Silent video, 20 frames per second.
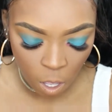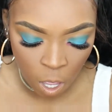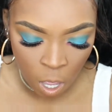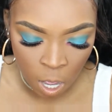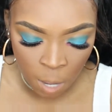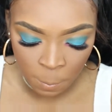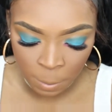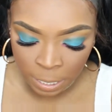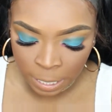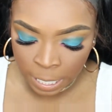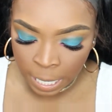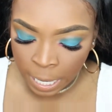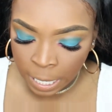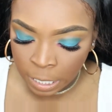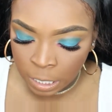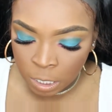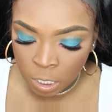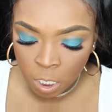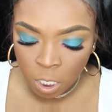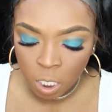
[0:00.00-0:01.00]

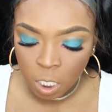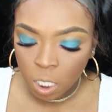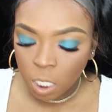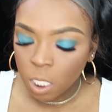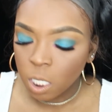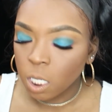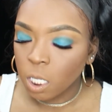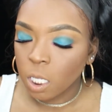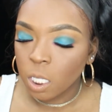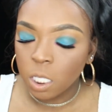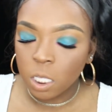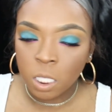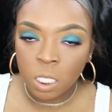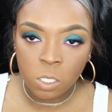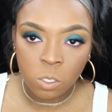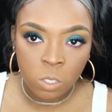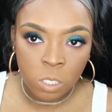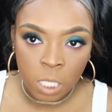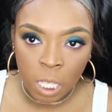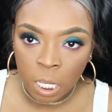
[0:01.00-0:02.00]
Again,
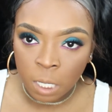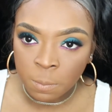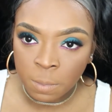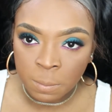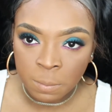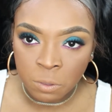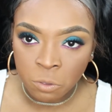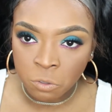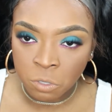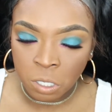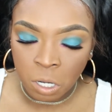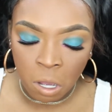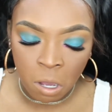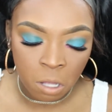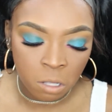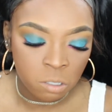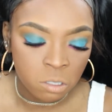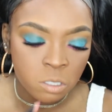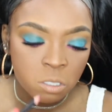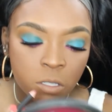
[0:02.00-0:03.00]
this was like maybe
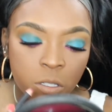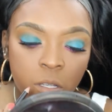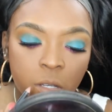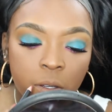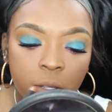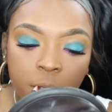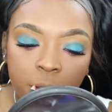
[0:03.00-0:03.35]
$3.